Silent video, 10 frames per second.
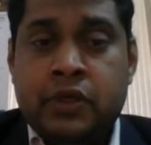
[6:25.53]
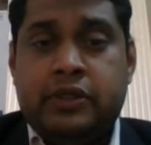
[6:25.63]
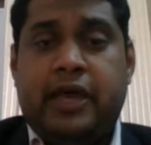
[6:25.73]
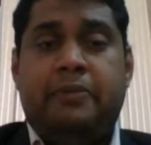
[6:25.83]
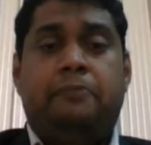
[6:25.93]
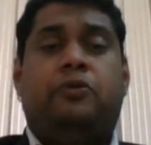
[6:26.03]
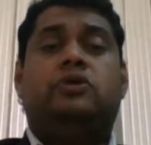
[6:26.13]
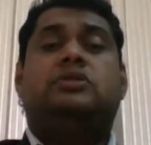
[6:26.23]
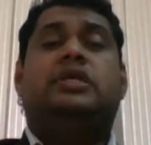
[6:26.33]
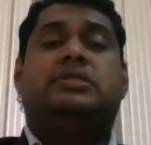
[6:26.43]
They may
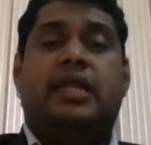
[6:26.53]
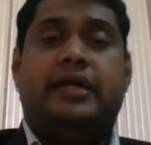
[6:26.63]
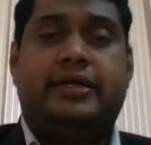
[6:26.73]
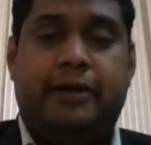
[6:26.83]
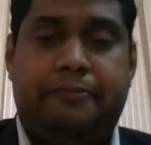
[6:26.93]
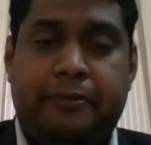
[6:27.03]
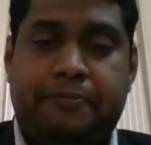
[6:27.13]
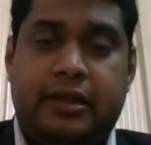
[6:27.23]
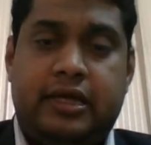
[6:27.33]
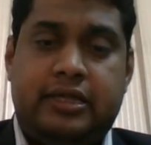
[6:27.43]
put the selected
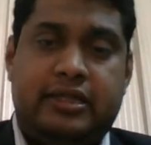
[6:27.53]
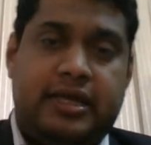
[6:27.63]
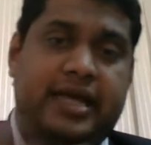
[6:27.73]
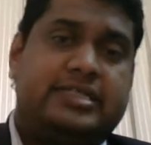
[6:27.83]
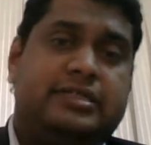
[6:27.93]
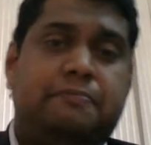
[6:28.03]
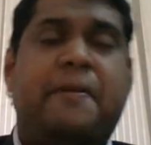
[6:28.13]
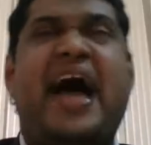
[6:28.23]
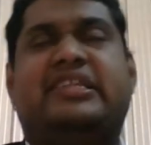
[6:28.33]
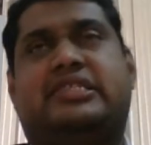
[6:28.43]
people in the next
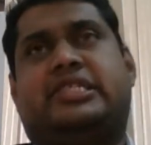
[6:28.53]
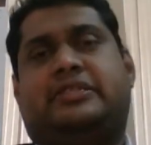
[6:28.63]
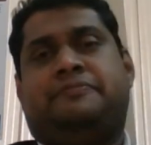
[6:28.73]
batch,